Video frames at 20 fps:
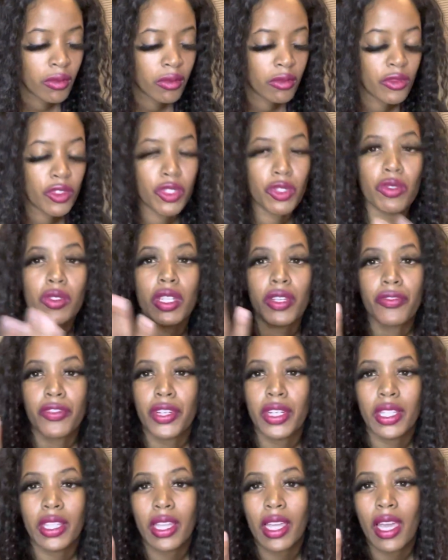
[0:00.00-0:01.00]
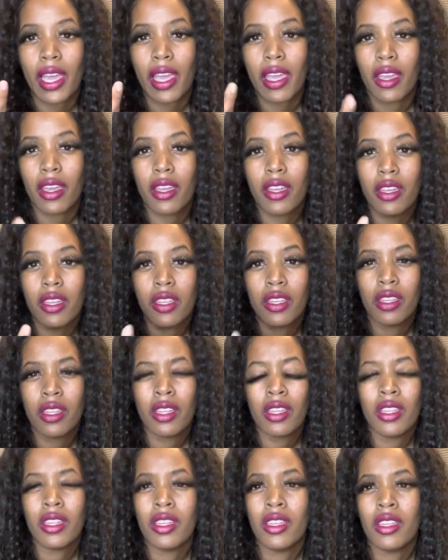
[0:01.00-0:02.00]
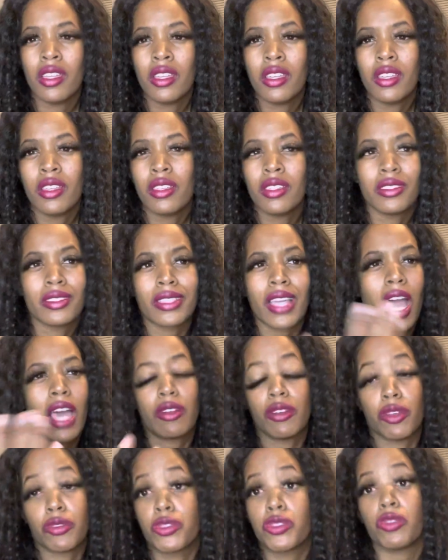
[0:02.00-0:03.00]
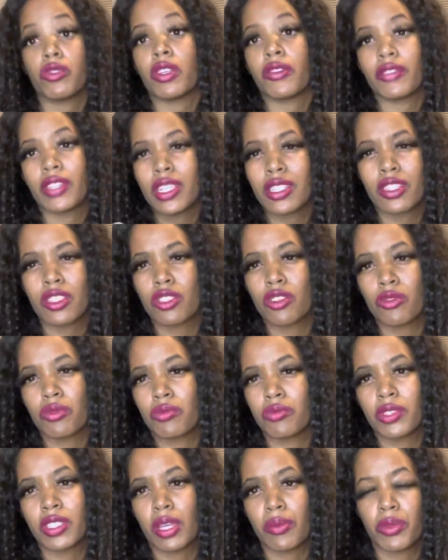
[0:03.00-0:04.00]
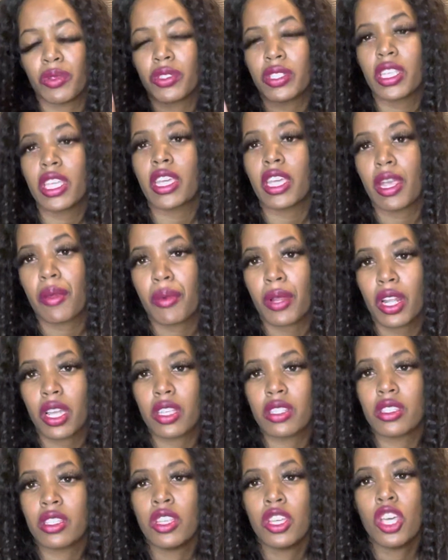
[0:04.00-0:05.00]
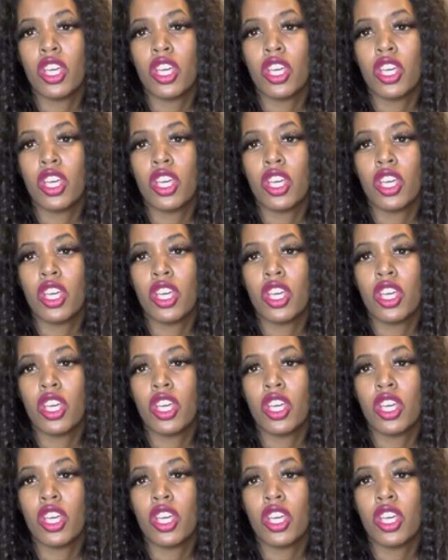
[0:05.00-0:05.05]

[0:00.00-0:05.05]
two different like I don't know, two different let's just go simple skincare products